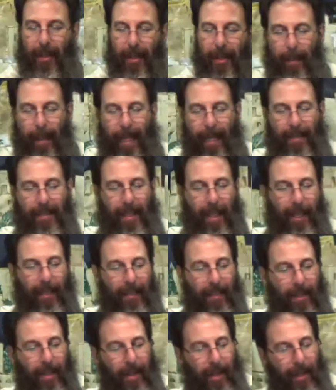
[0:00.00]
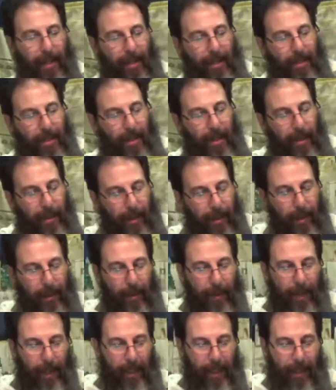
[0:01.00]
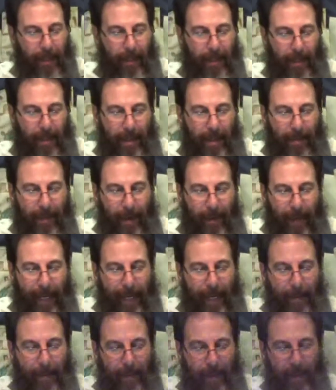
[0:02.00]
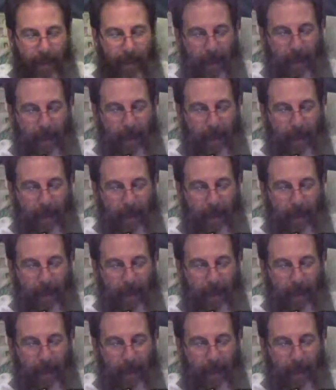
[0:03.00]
get a blessing. Turn to Devarim,